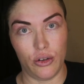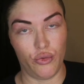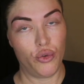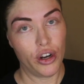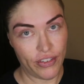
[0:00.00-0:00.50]
So
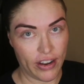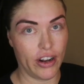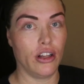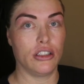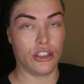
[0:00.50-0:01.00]

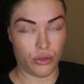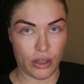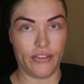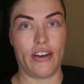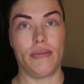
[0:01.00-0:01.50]
$45 in
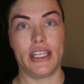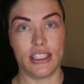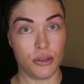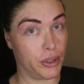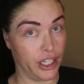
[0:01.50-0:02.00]
25
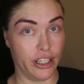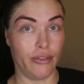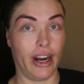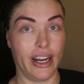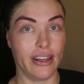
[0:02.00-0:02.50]
minutes is pretty
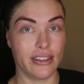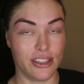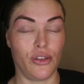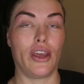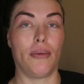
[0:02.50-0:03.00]
good, right?
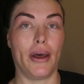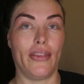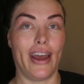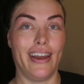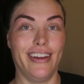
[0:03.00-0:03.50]
So think
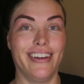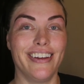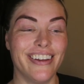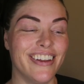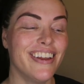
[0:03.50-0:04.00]
about
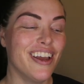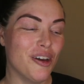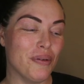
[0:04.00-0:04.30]
that.